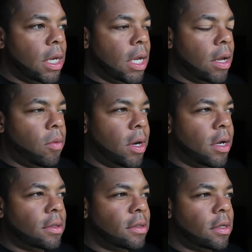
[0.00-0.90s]
what
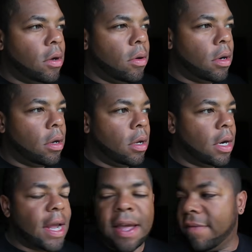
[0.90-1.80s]
else is going on?
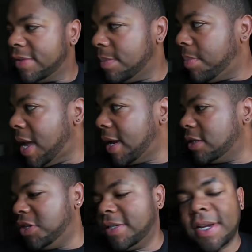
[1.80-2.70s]
I have some
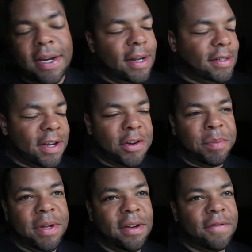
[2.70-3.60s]
packages I need to
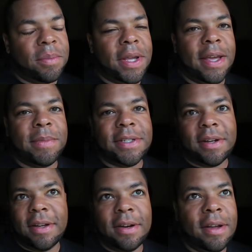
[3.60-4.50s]
open from
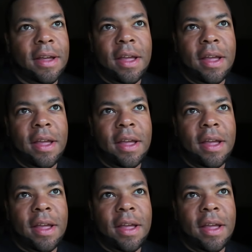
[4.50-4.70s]
Amazon.